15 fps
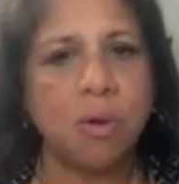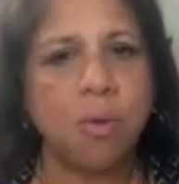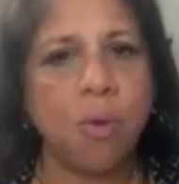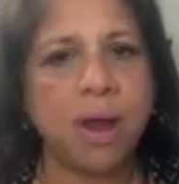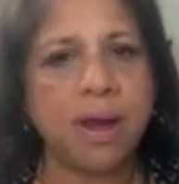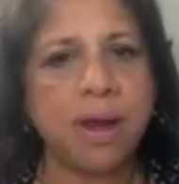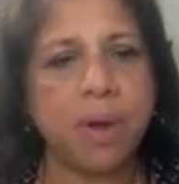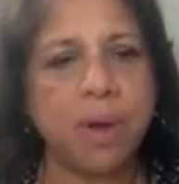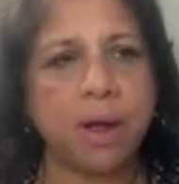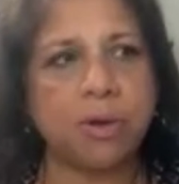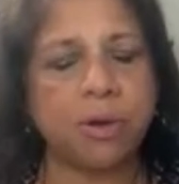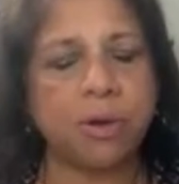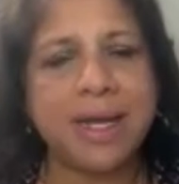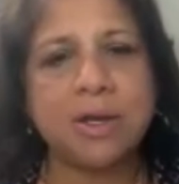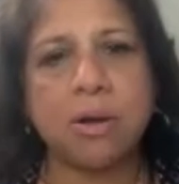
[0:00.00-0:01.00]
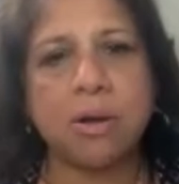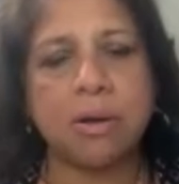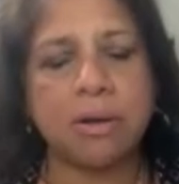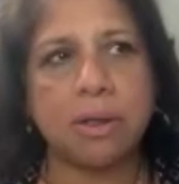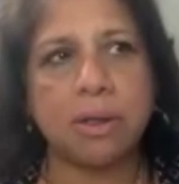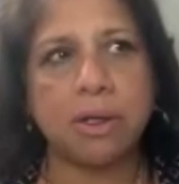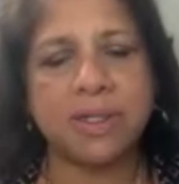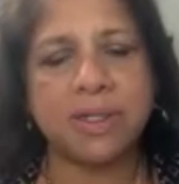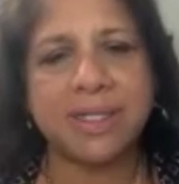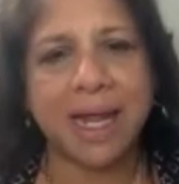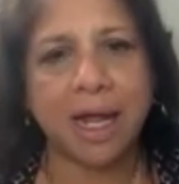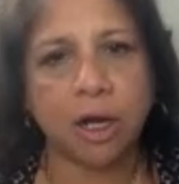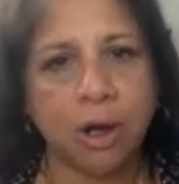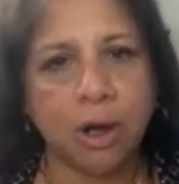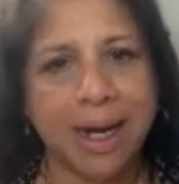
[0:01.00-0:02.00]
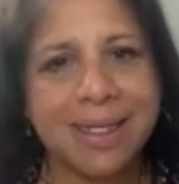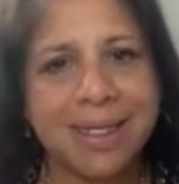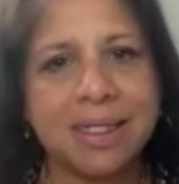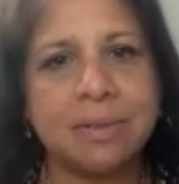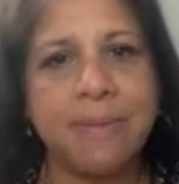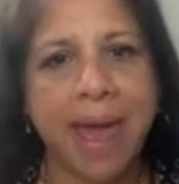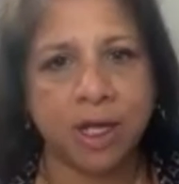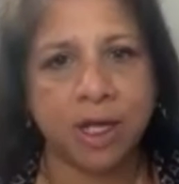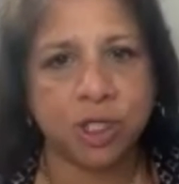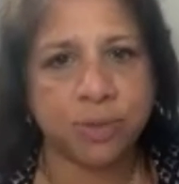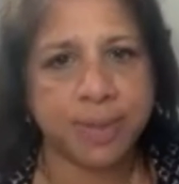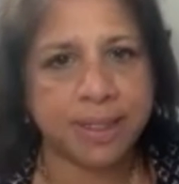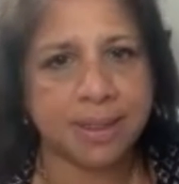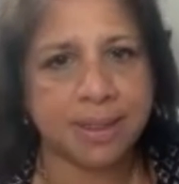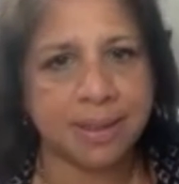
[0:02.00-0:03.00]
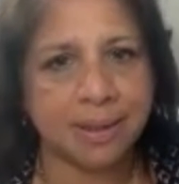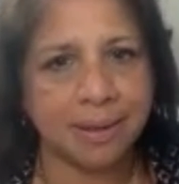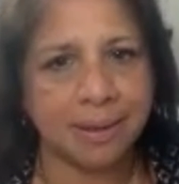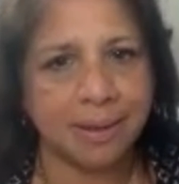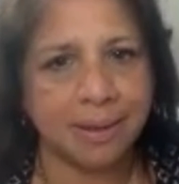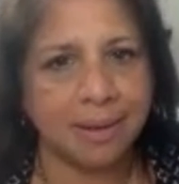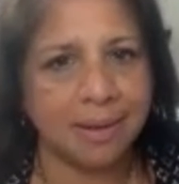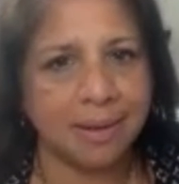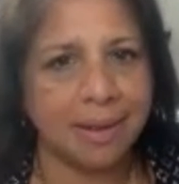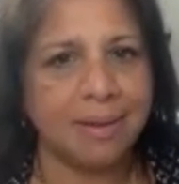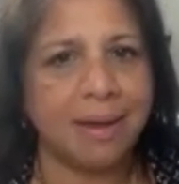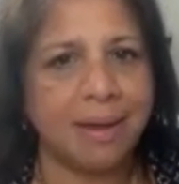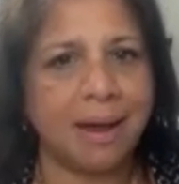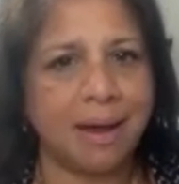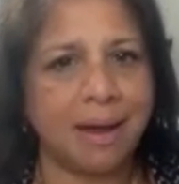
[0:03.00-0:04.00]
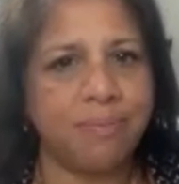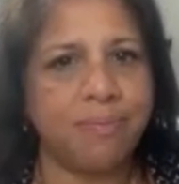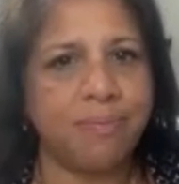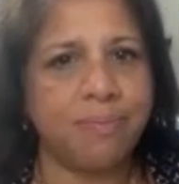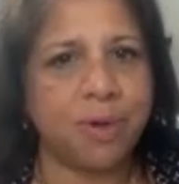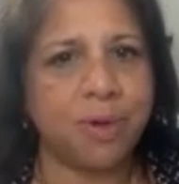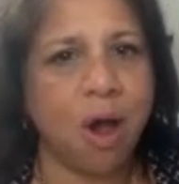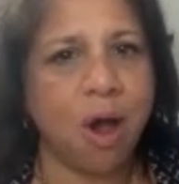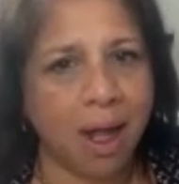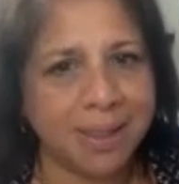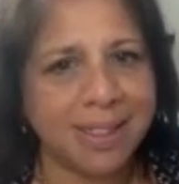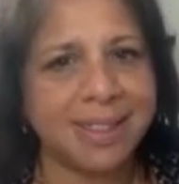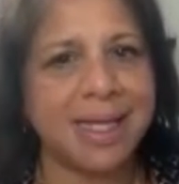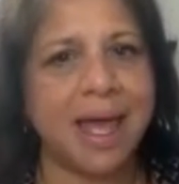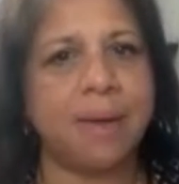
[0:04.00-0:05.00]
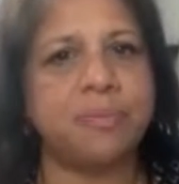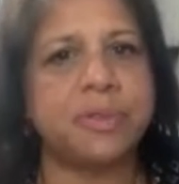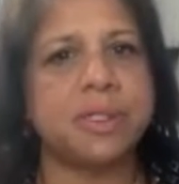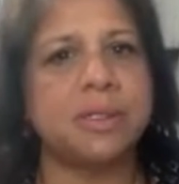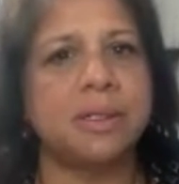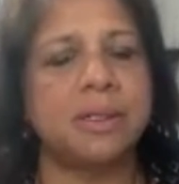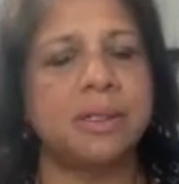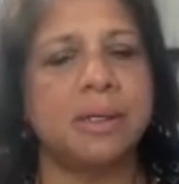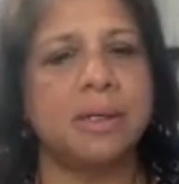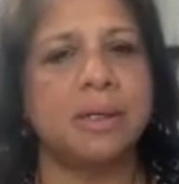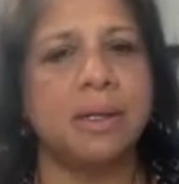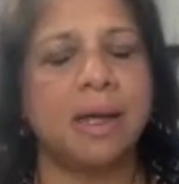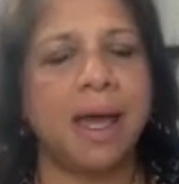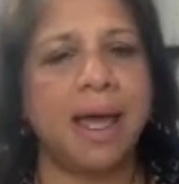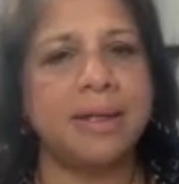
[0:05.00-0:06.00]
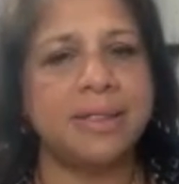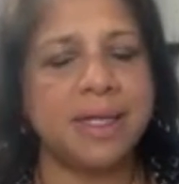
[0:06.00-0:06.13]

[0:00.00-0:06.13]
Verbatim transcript: What a, a great, you know, it's like a crisis management um, yeah. concept and